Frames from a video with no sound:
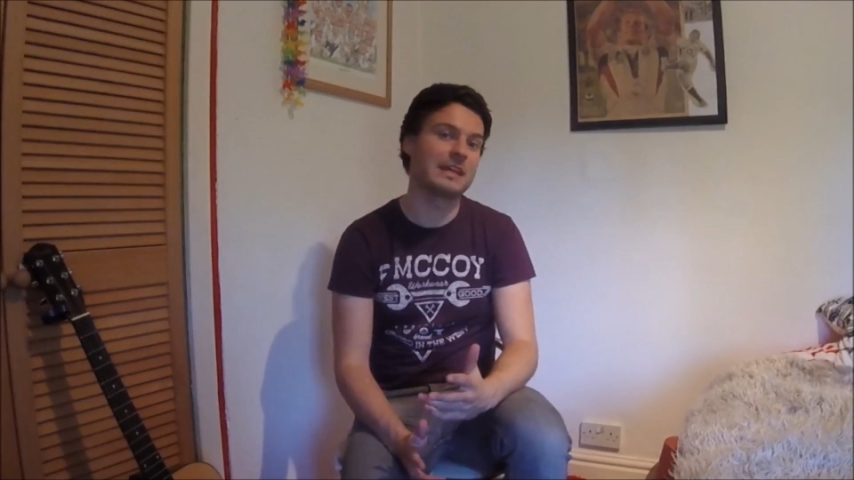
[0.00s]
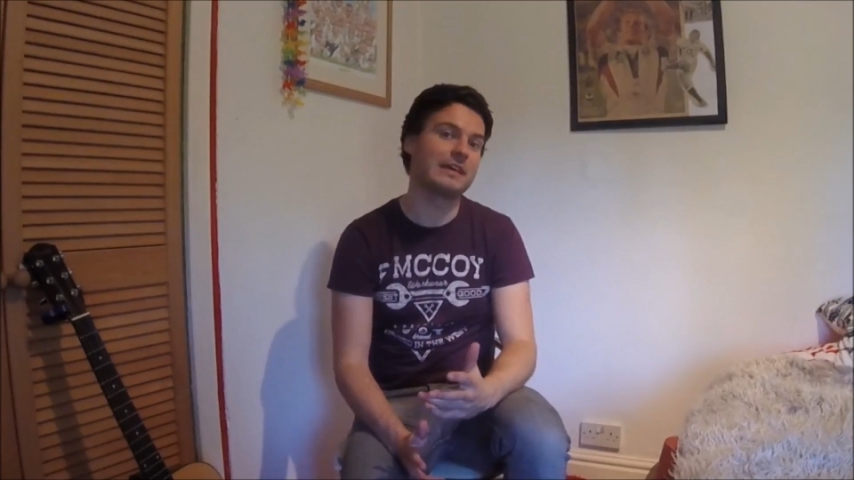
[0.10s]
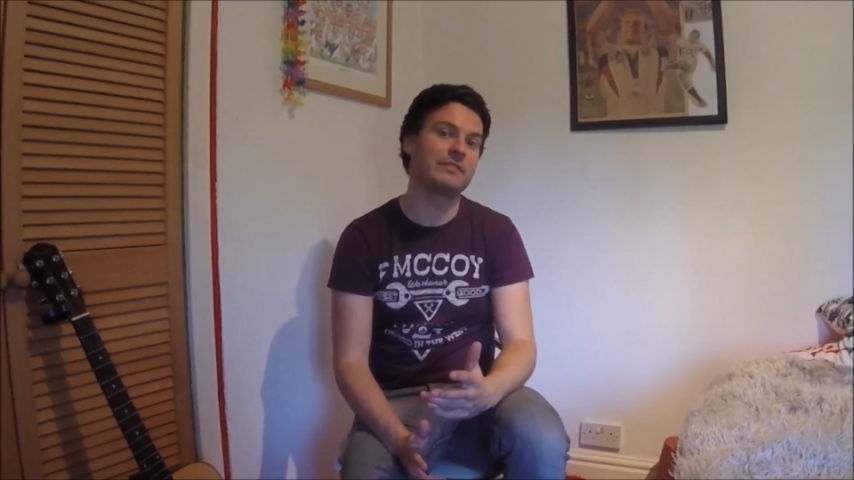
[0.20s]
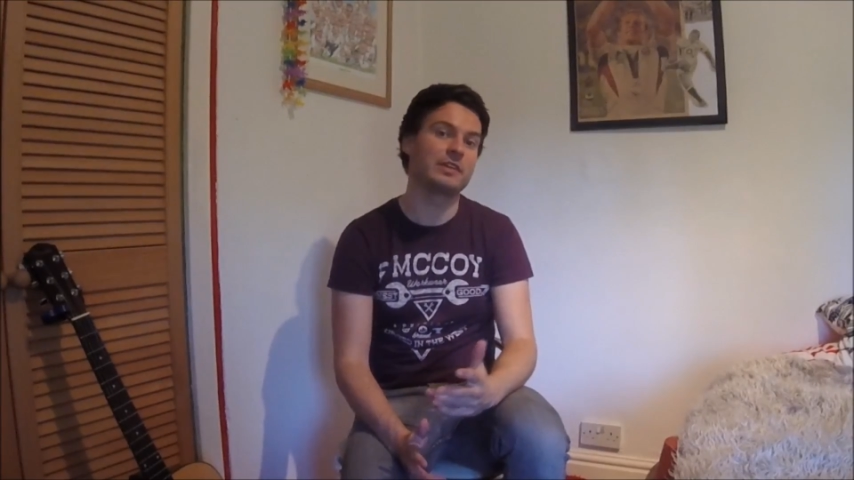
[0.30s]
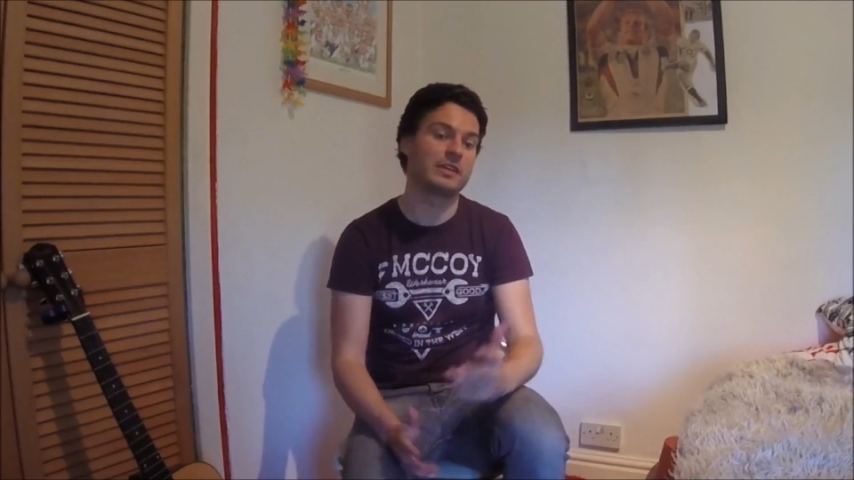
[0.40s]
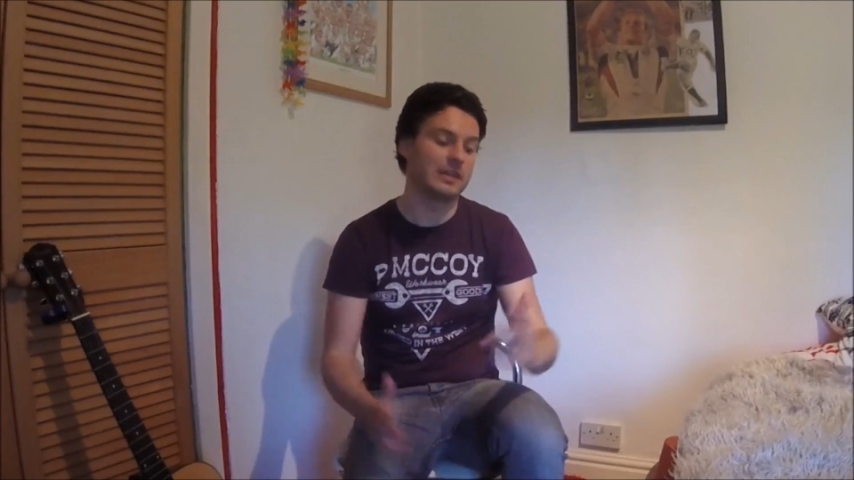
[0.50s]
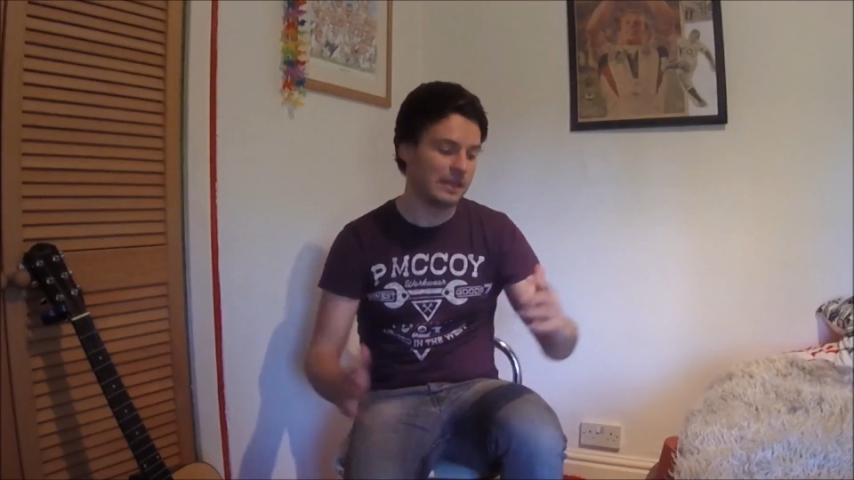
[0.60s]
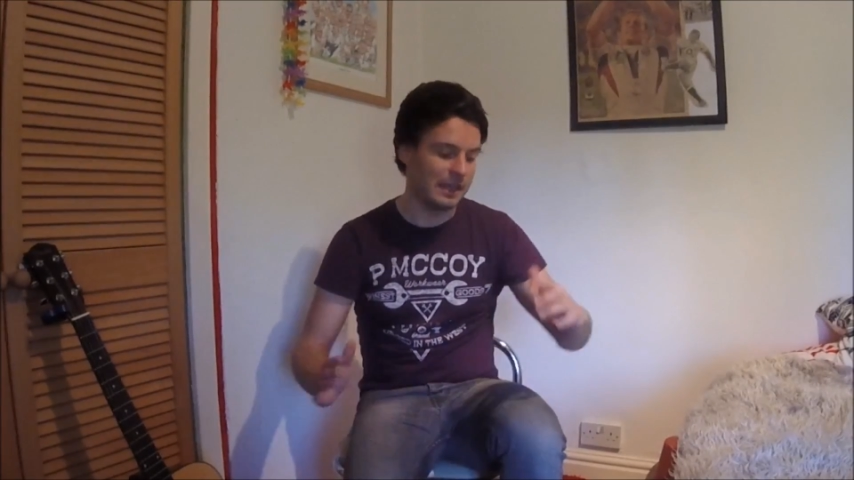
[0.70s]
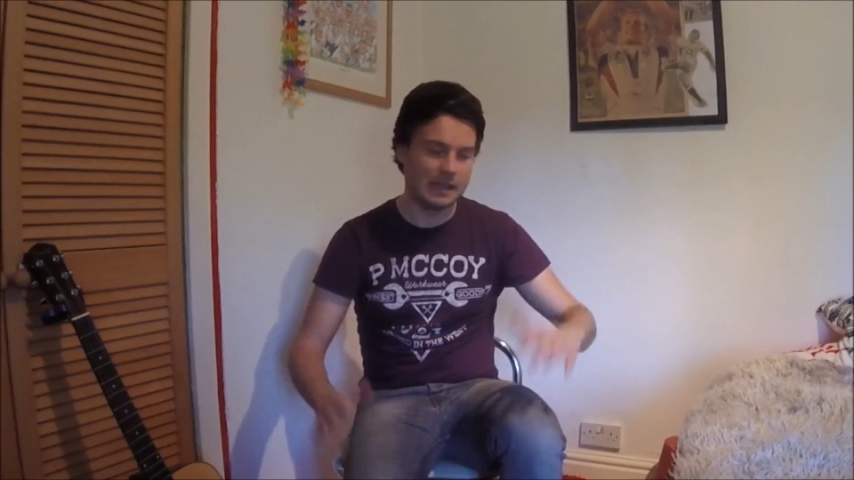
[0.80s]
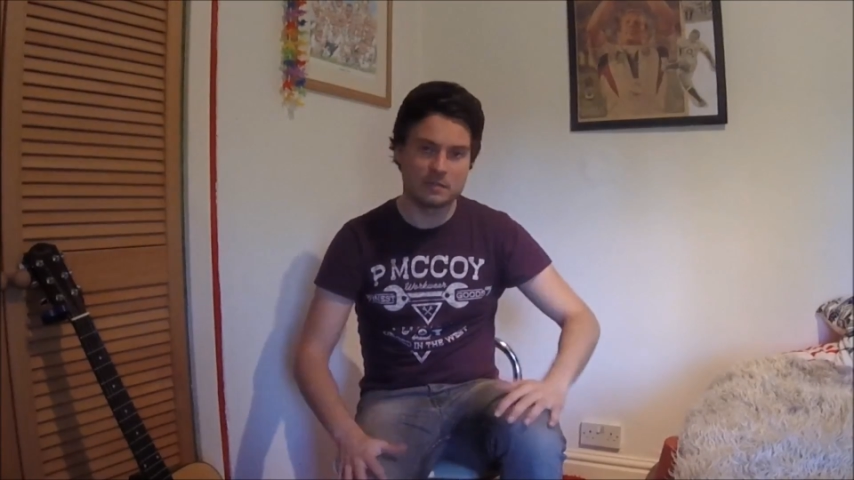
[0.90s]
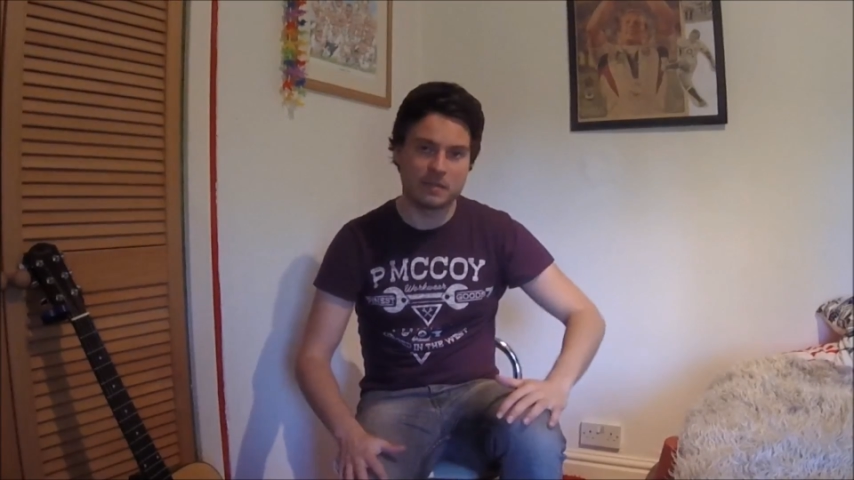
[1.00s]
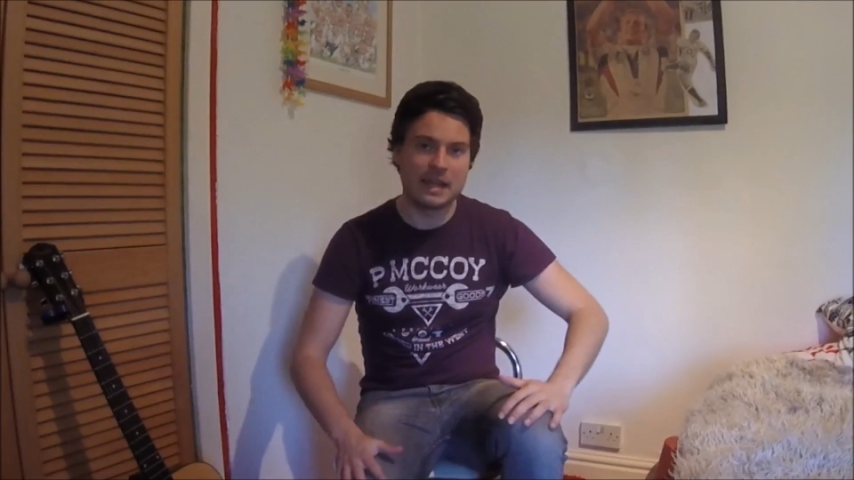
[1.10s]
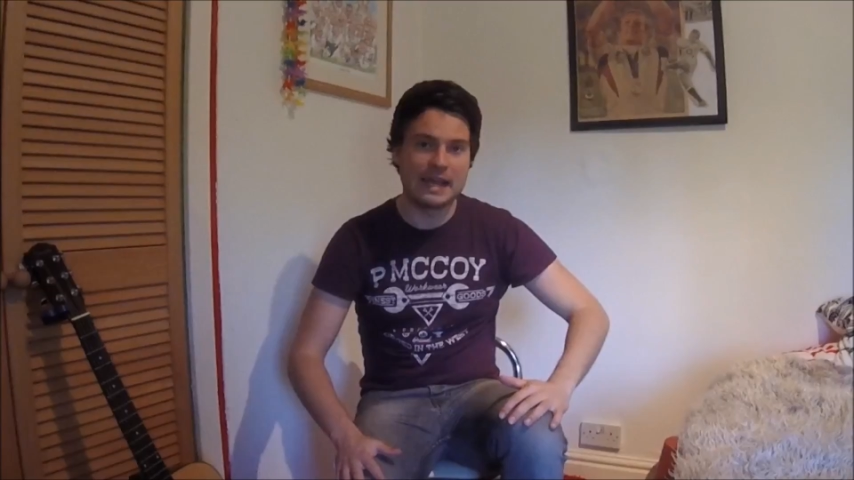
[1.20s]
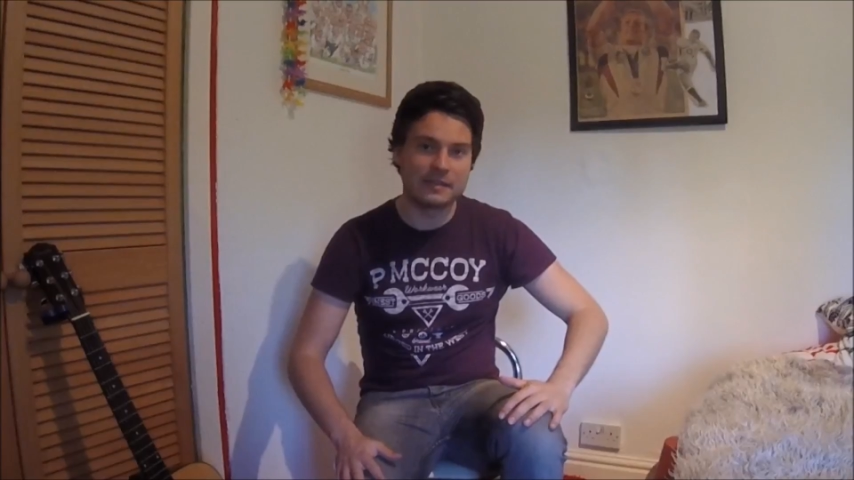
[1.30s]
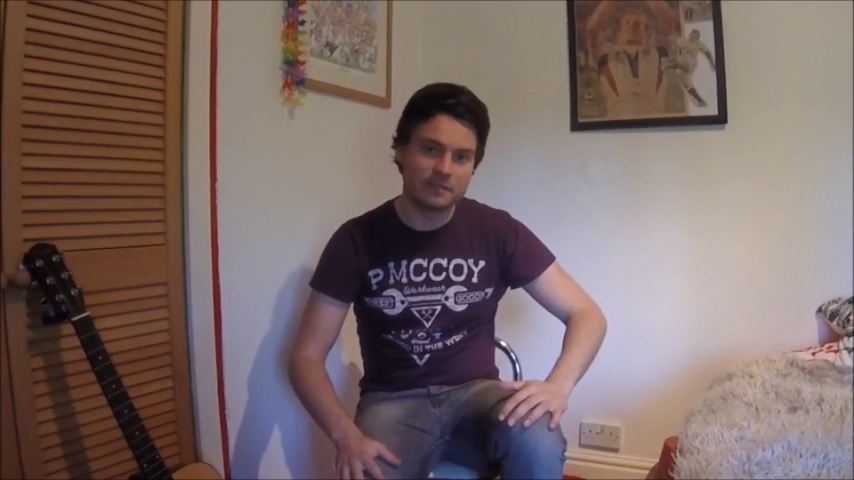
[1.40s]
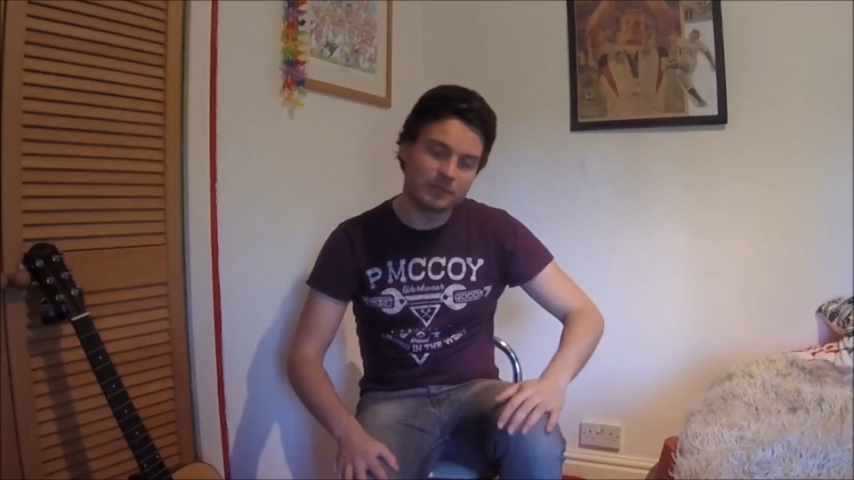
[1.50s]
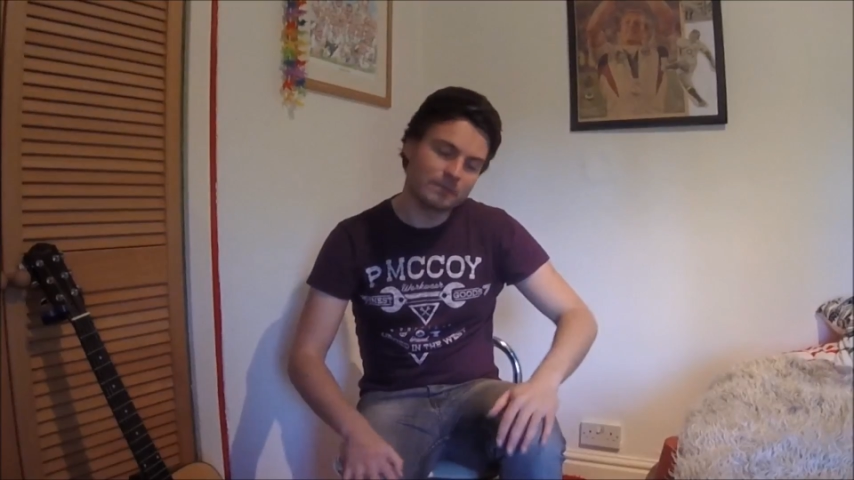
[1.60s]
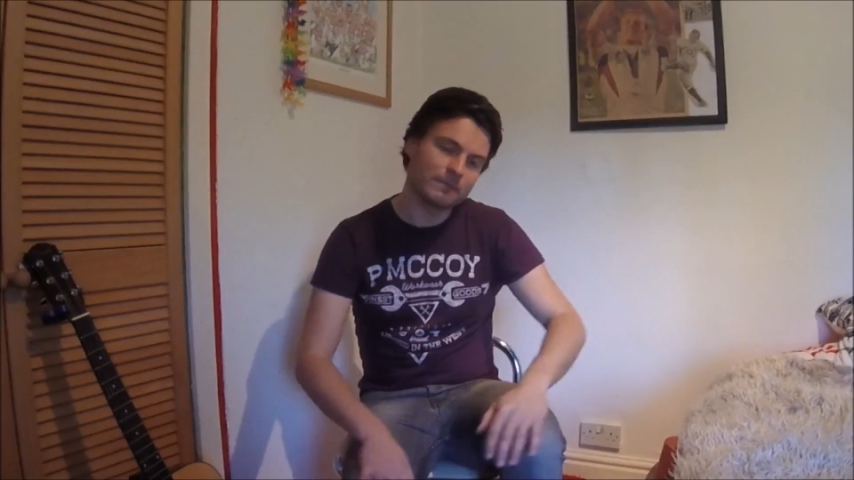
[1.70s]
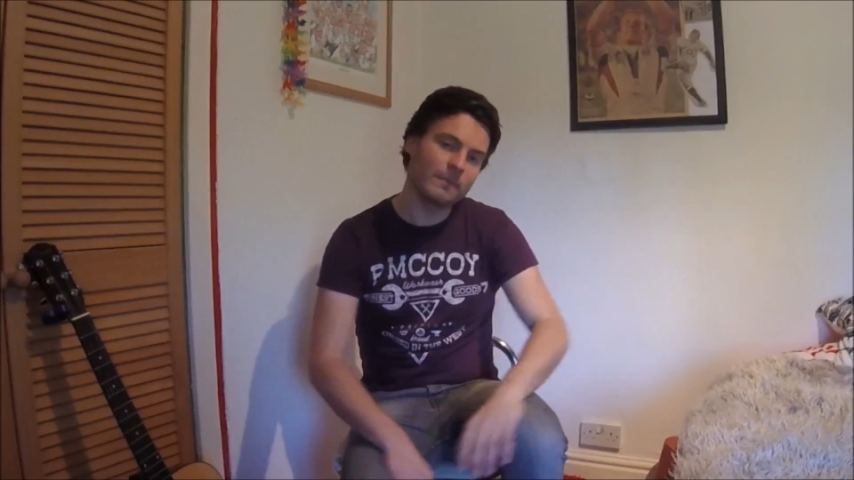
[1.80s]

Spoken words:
area is my legs.